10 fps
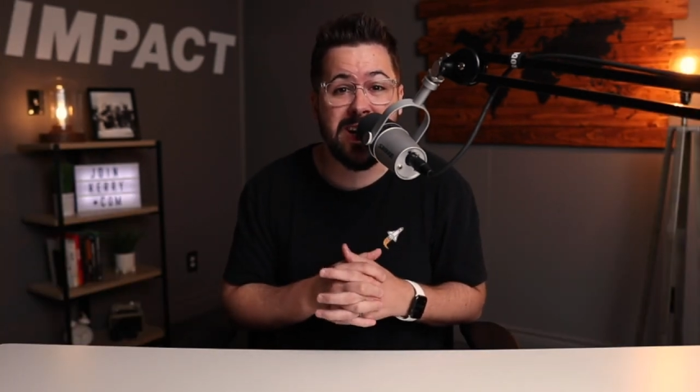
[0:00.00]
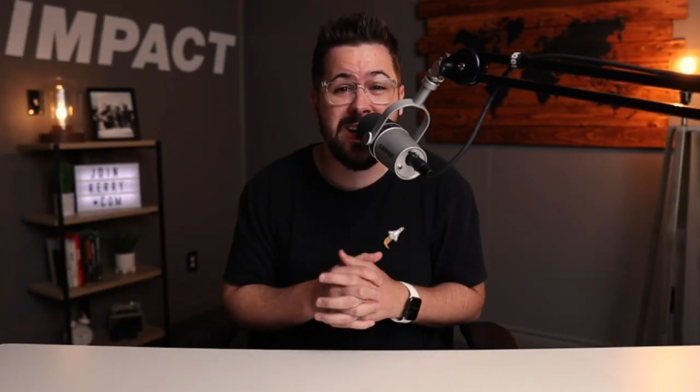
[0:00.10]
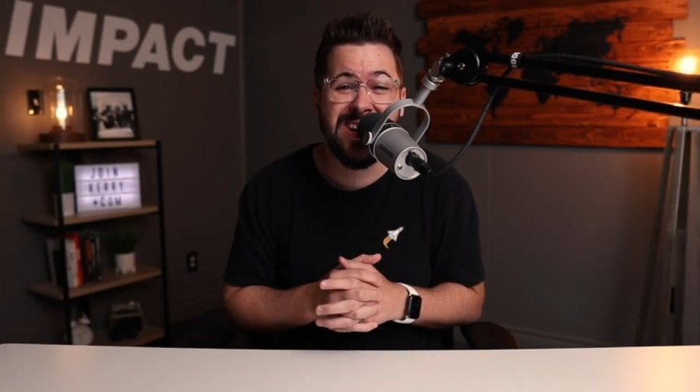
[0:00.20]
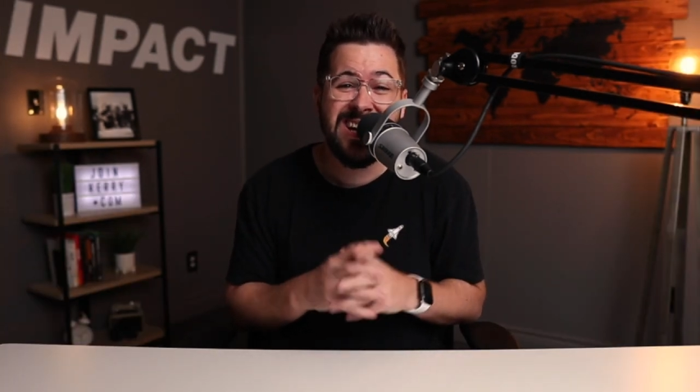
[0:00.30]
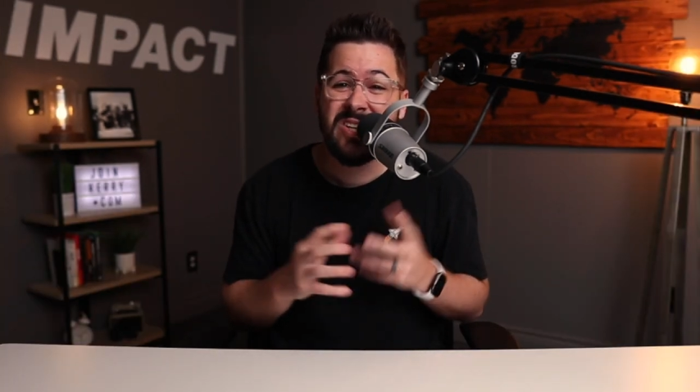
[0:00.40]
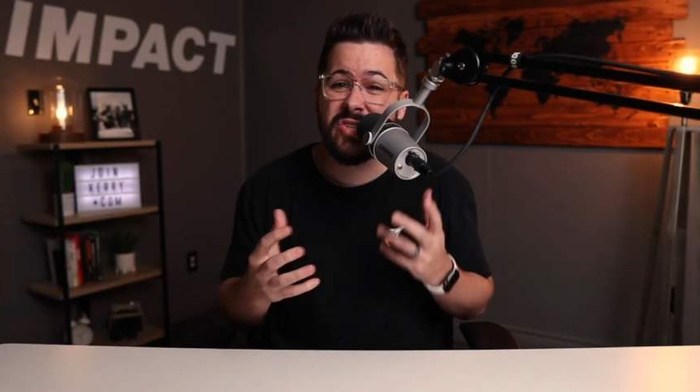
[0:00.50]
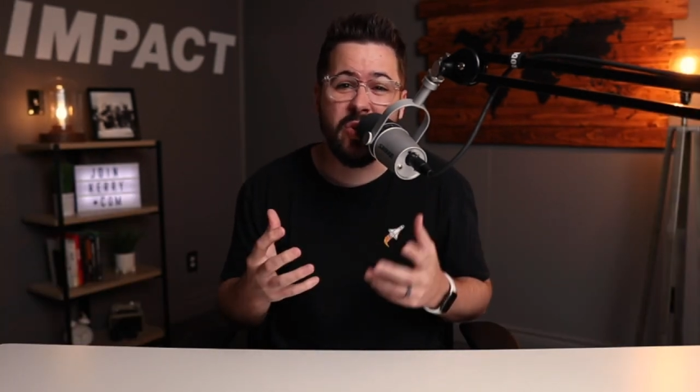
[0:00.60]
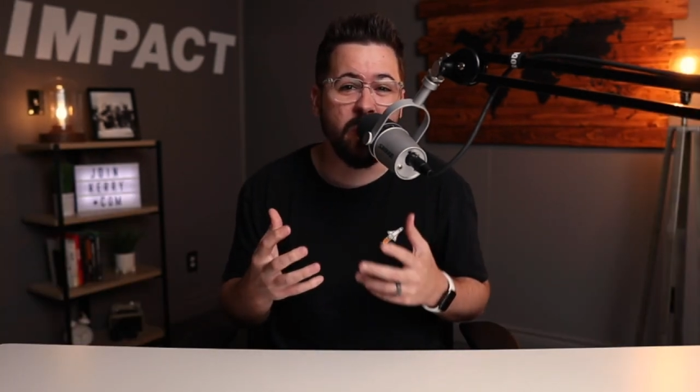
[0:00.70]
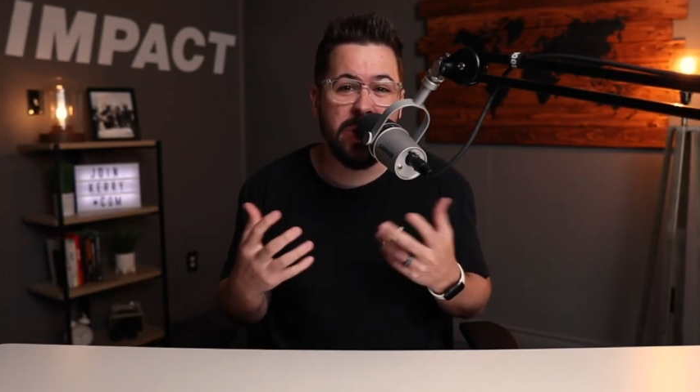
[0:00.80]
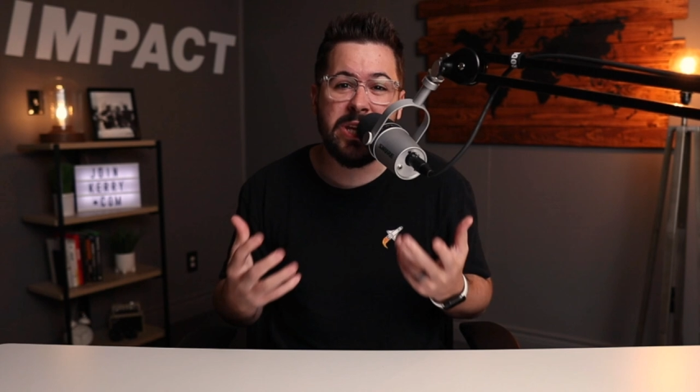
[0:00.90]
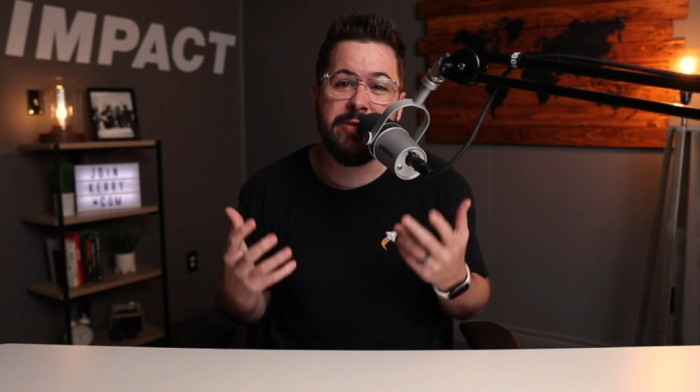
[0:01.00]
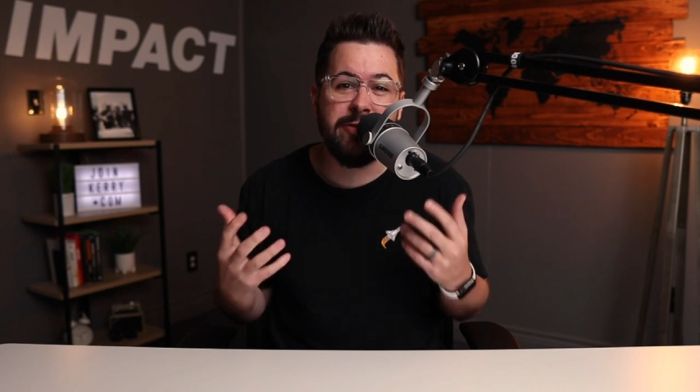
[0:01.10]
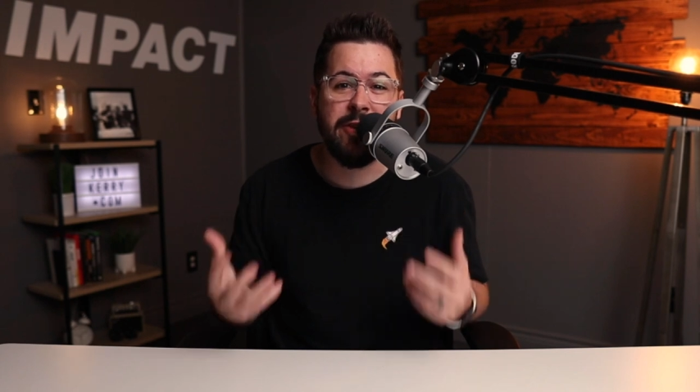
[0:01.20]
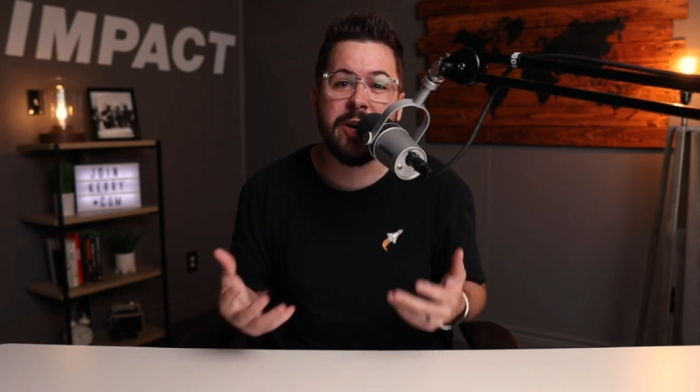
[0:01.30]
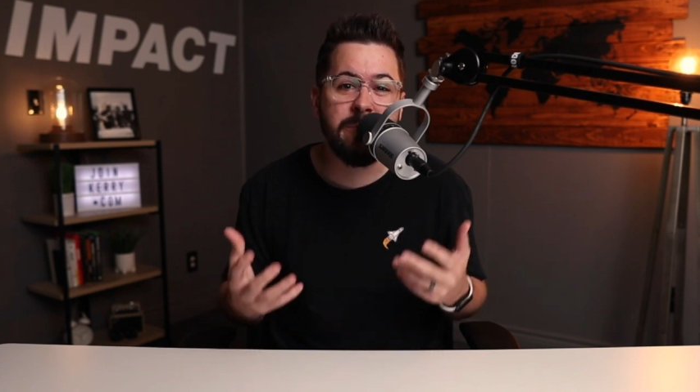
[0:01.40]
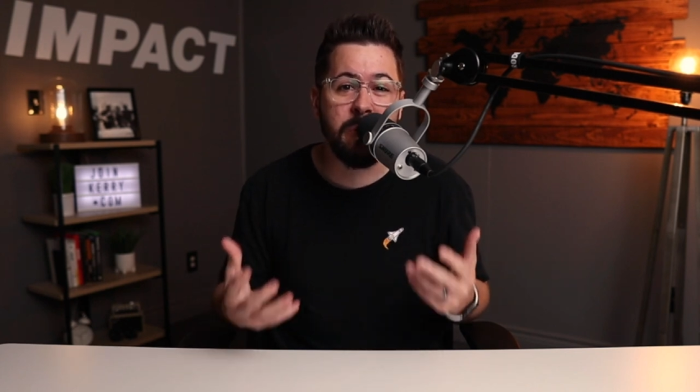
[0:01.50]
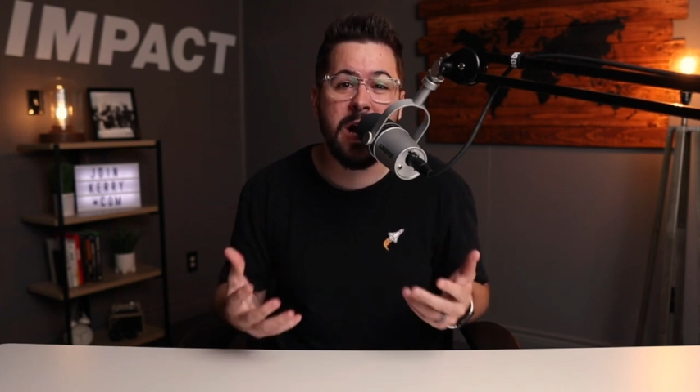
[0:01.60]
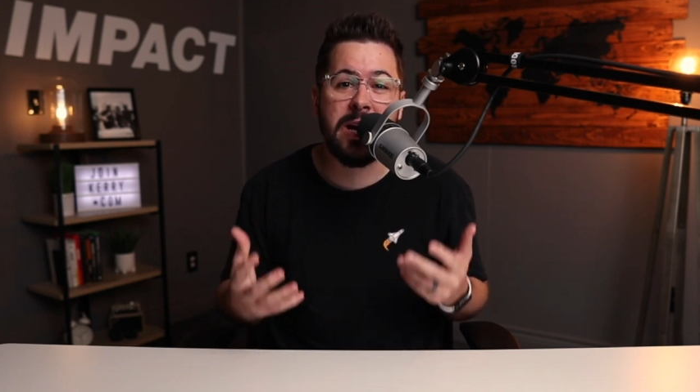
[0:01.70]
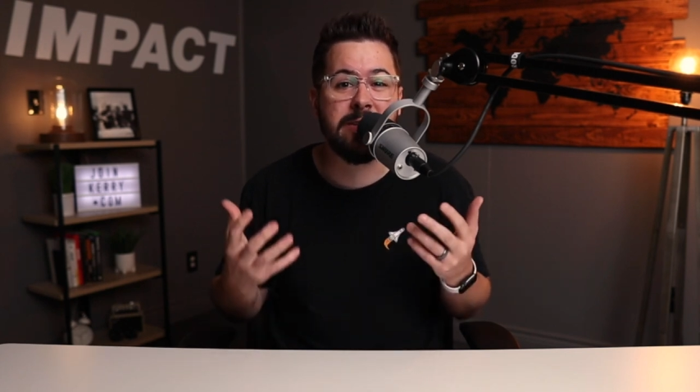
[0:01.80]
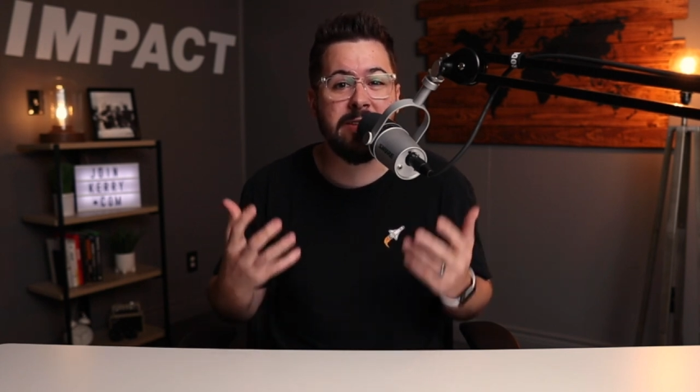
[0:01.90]
and just a really fun
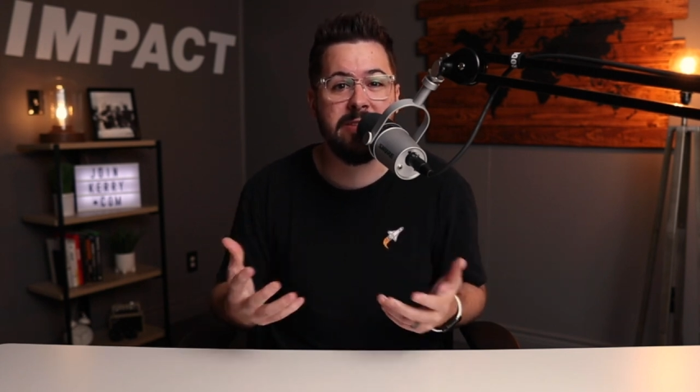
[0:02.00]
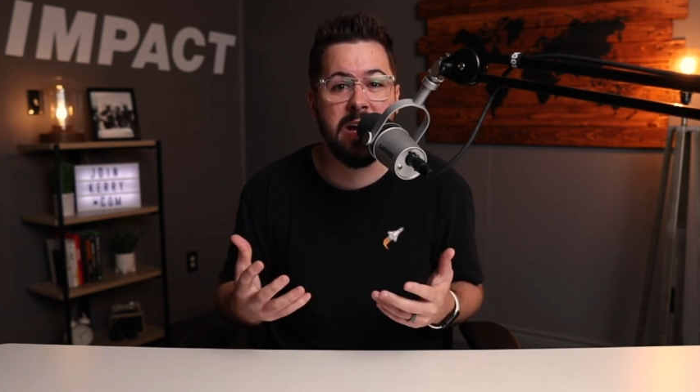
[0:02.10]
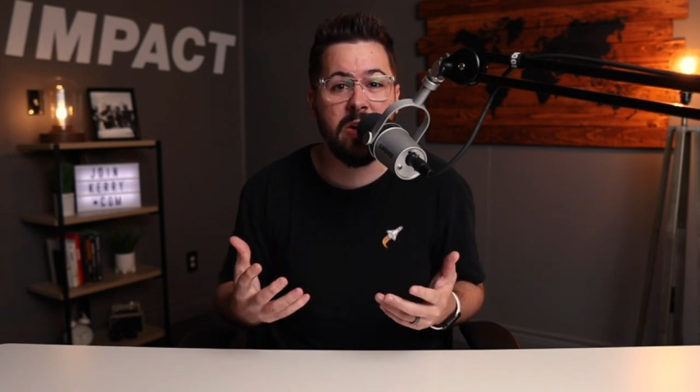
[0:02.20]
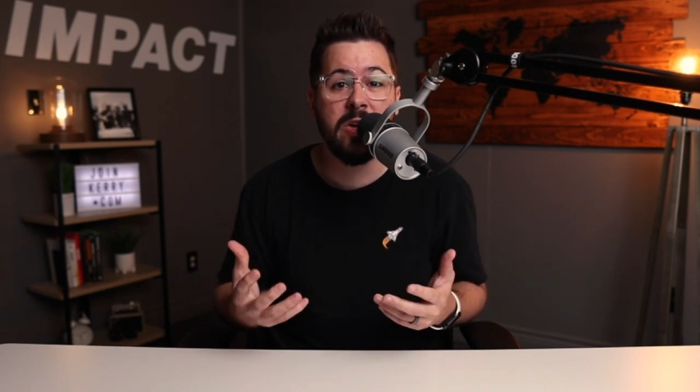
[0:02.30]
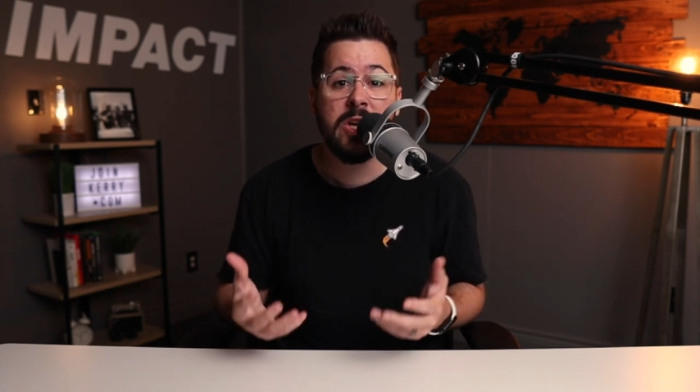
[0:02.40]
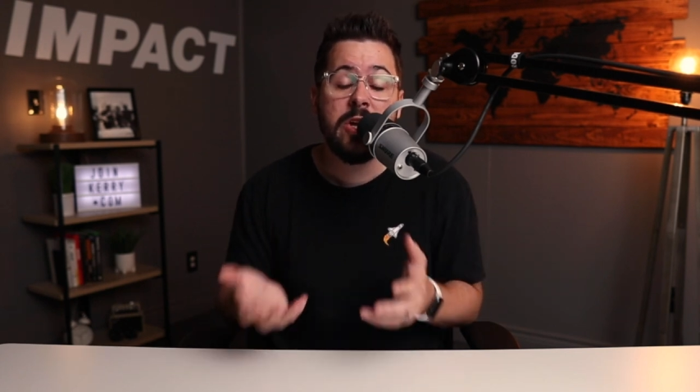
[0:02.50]
product to sell.